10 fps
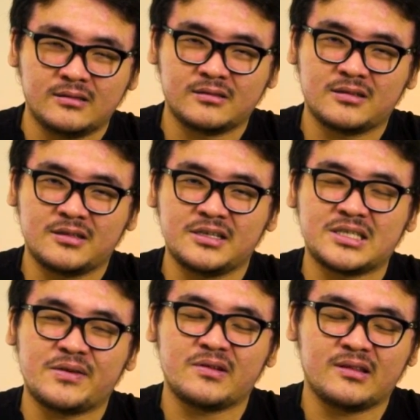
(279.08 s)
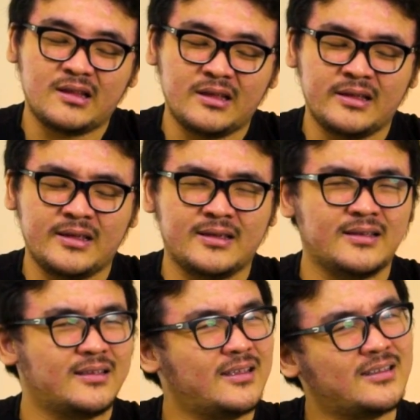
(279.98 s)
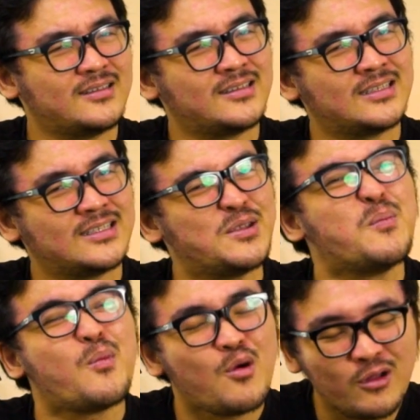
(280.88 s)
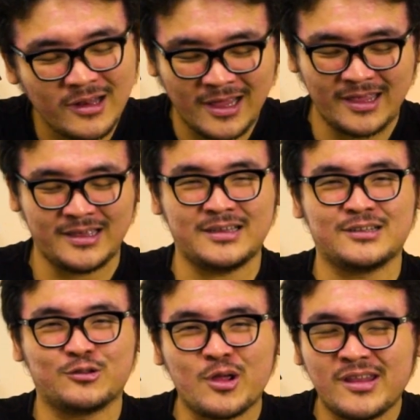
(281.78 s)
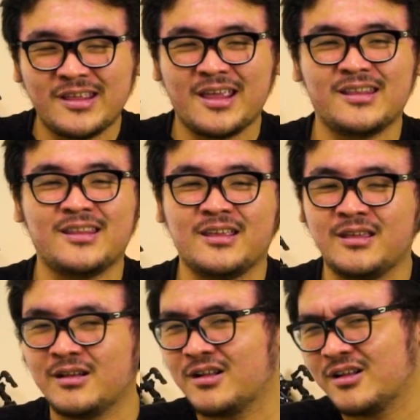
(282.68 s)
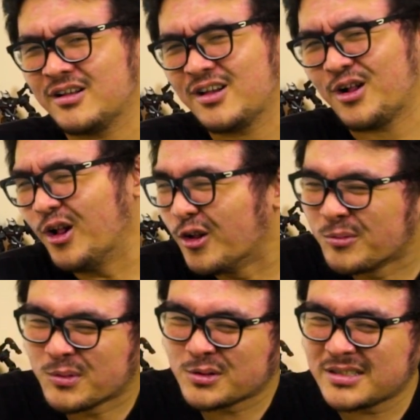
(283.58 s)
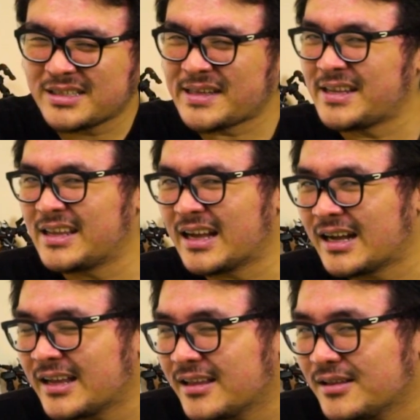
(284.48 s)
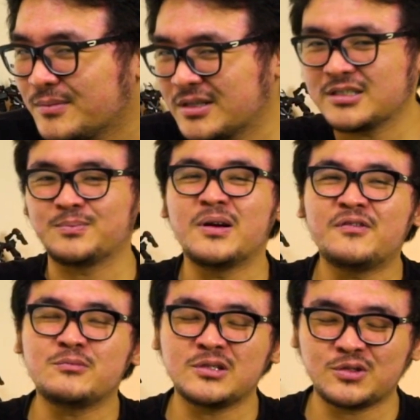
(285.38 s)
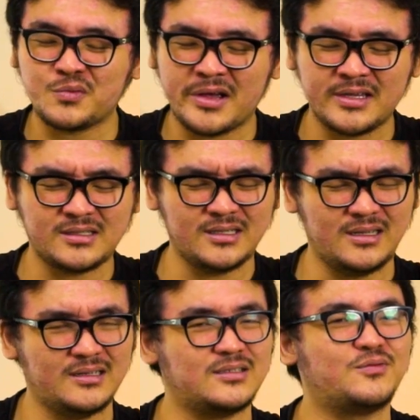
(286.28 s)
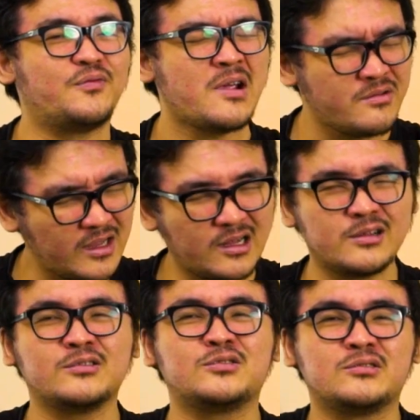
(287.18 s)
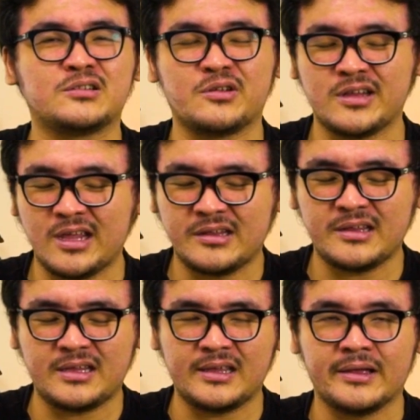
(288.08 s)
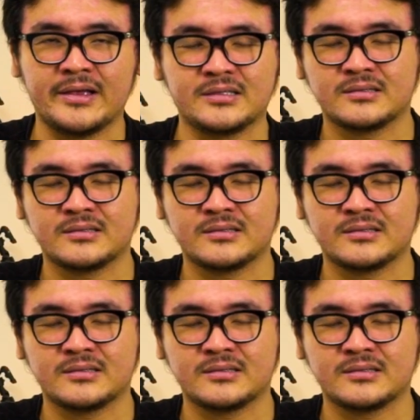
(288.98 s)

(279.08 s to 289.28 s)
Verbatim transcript: the 3070 is more like a 2080 almost Ti, because performance wise it's very close to the 2080 Ti.